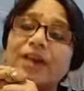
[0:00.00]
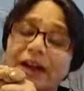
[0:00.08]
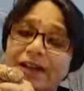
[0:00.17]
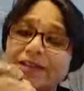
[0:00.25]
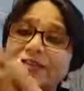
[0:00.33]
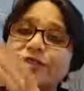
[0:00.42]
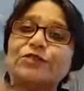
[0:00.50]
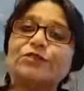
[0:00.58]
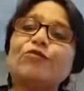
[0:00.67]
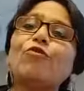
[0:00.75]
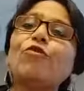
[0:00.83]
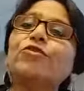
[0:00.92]

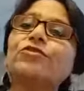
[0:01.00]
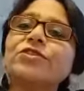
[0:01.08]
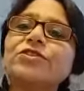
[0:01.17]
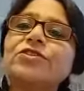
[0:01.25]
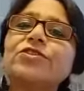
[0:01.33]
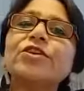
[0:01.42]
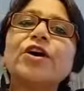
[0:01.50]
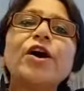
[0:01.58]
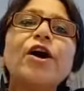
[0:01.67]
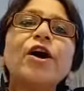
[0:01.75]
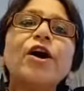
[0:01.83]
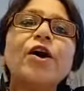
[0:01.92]
guidance for this
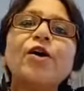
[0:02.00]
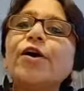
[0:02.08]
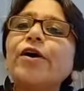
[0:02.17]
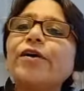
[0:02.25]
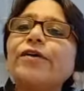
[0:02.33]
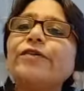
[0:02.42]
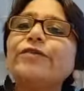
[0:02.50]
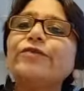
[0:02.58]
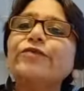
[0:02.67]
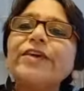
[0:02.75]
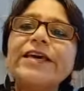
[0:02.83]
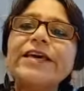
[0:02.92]

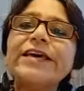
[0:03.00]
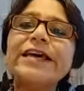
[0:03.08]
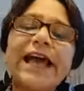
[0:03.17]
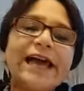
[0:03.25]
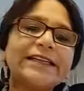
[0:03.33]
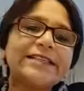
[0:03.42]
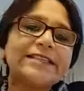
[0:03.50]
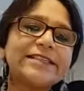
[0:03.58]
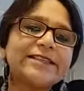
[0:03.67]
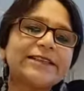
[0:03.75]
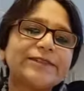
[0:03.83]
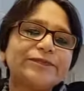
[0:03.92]
week. And
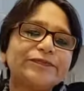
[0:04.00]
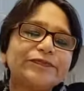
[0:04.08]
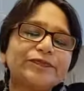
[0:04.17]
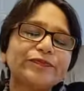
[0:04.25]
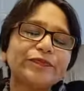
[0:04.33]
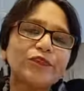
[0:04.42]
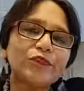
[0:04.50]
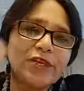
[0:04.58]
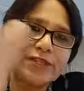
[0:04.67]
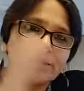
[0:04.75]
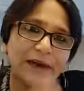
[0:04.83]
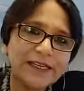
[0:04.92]

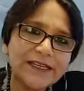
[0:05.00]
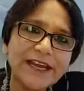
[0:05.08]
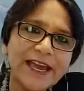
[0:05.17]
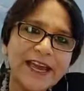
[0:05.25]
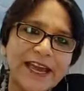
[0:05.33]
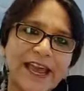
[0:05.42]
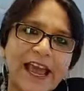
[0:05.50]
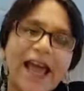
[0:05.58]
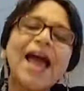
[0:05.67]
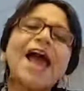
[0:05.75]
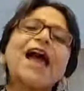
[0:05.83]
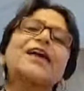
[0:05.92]
today is Monday
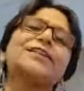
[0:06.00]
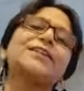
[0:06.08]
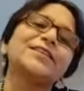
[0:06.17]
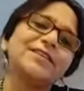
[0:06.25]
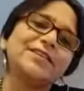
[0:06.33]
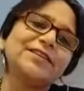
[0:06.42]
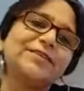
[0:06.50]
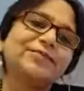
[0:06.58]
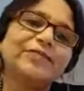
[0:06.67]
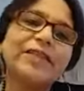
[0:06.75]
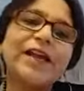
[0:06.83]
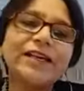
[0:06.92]
and
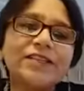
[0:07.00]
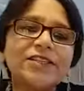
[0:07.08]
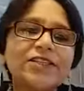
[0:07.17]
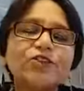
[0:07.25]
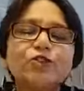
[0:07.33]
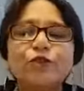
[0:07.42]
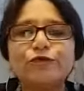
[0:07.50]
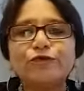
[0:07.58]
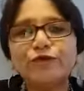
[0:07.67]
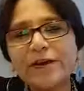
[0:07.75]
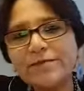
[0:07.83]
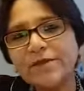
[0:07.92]
19th of
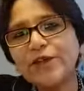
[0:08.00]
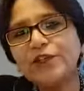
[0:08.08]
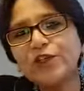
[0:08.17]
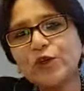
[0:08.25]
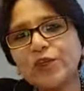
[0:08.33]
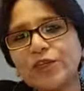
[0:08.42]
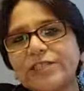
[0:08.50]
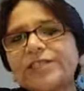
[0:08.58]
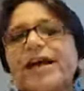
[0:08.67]
November. So, this